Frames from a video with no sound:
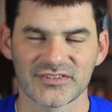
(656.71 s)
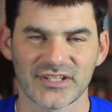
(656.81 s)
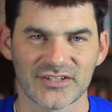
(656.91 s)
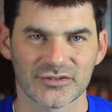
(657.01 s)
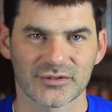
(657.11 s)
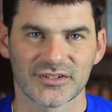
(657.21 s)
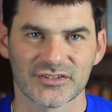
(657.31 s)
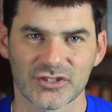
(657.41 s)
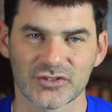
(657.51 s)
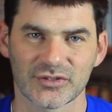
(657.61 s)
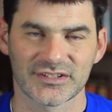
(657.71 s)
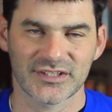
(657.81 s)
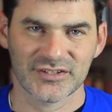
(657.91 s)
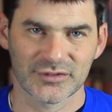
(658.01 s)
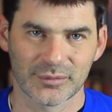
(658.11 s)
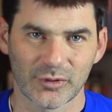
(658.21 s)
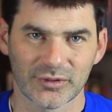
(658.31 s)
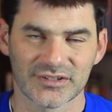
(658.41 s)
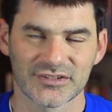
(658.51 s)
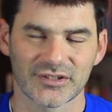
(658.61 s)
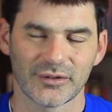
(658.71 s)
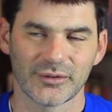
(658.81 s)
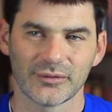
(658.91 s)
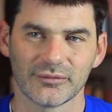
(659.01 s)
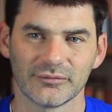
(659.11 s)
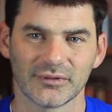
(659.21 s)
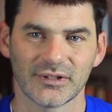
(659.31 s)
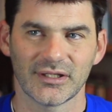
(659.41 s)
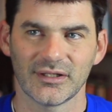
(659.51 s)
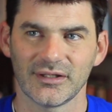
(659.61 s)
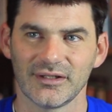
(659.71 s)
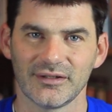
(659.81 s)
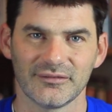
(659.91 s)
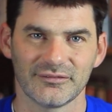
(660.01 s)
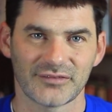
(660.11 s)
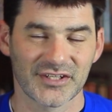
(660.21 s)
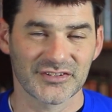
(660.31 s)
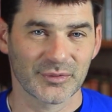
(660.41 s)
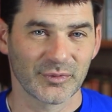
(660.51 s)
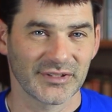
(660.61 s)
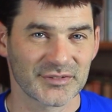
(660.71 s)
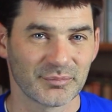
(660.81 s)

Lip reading: answer is usually a testimony. So find someone that's